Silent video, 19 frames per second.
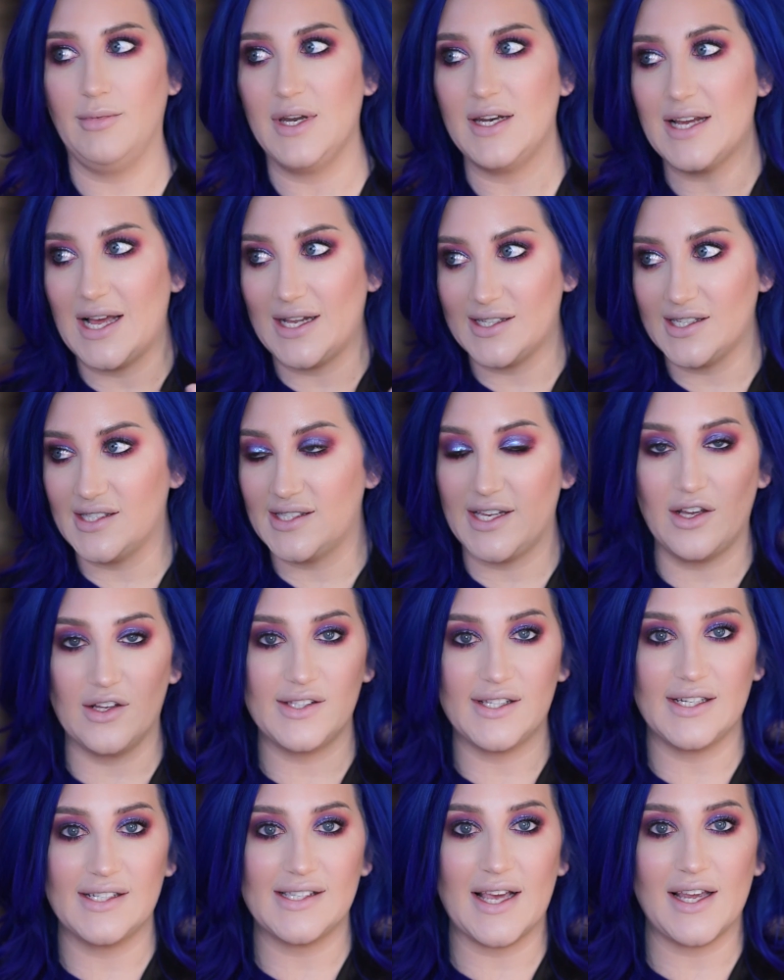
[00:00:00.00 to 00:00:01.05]
My dad's a
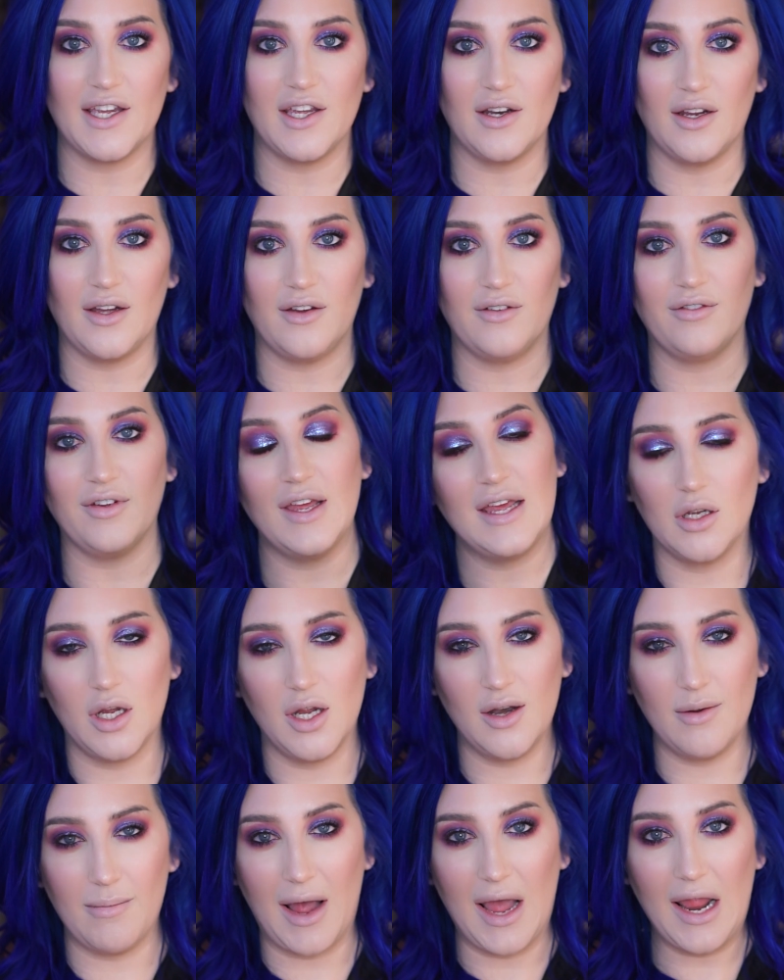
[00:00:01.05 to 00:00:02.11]
sales executive,
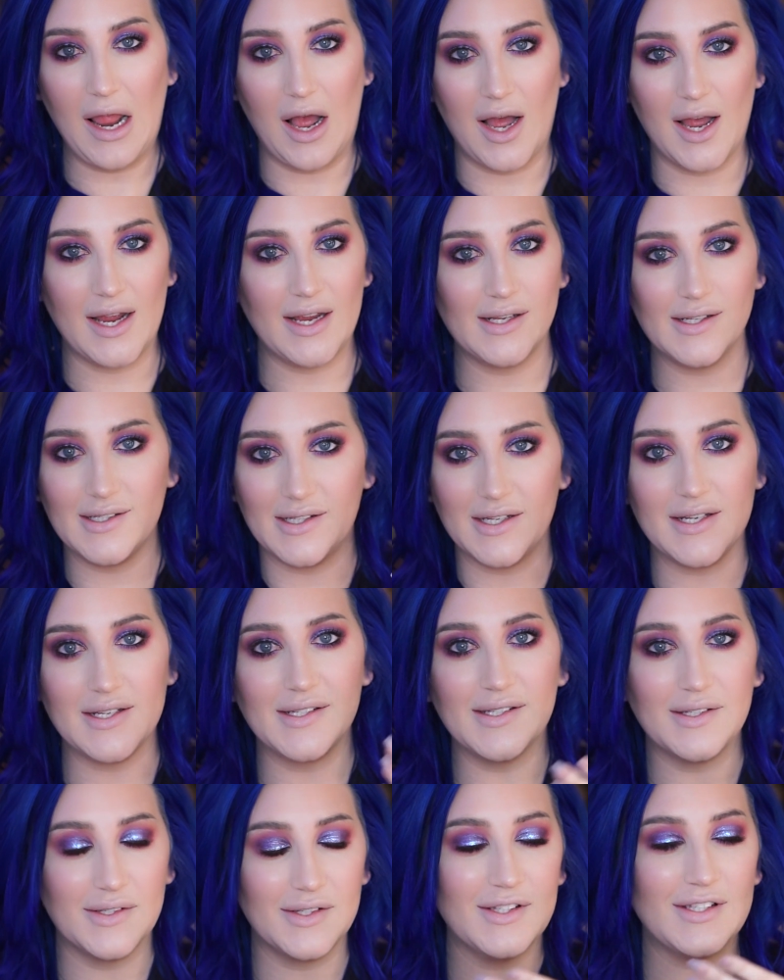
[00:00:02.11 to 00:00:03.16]
and in my eyes,
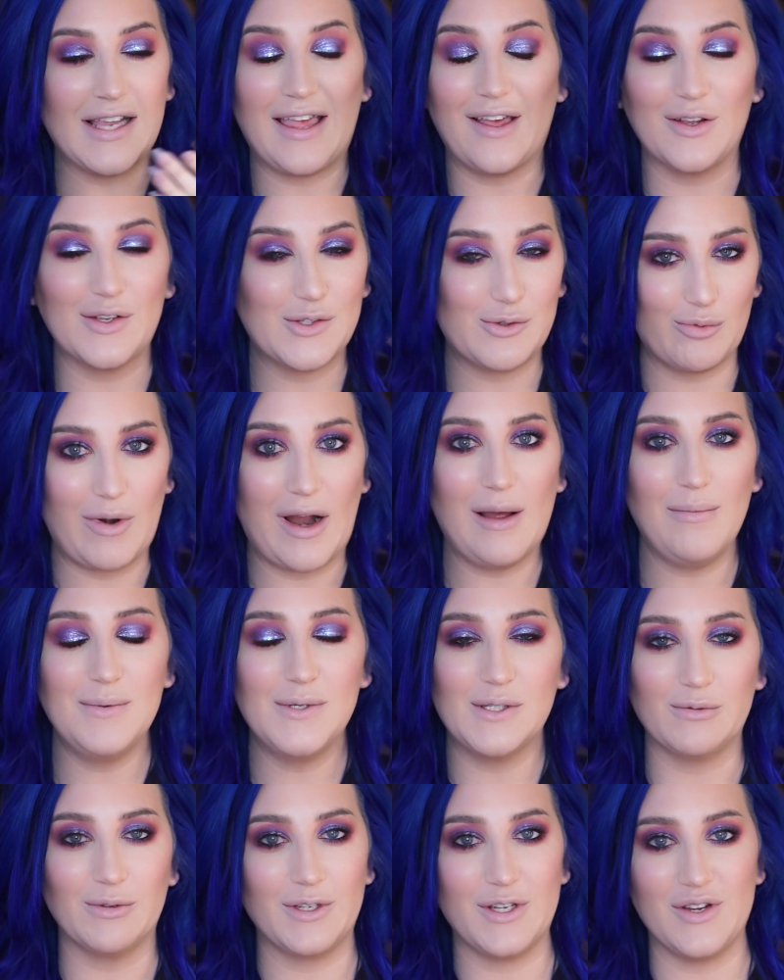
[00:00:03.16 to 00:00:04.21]
these sales
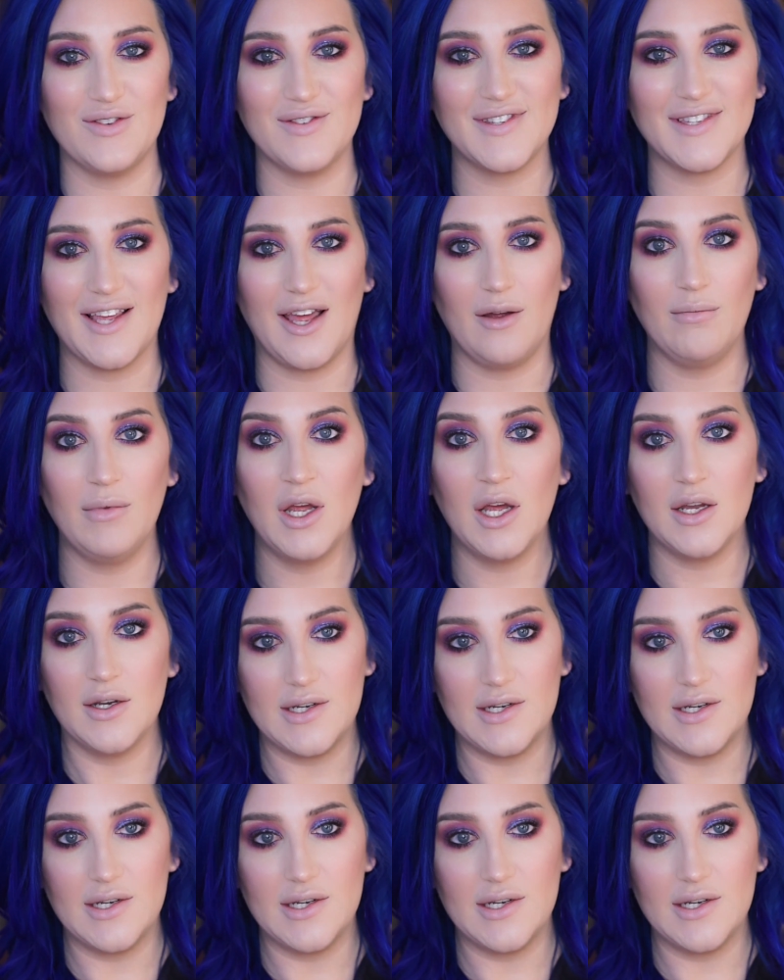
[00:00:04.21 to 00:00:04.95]
reps, we'll use them,